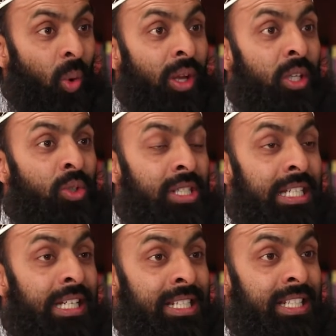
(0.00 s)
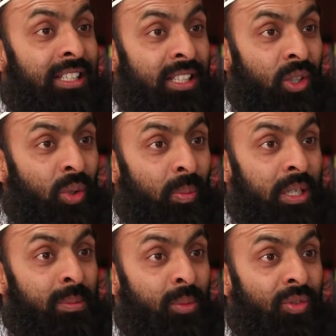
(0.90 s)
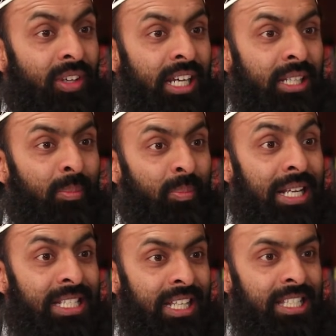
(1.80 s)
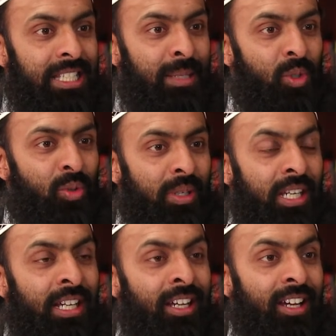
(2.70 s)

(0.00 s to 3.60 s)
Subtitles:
When you see a certain group is moving at a pace that seems to be,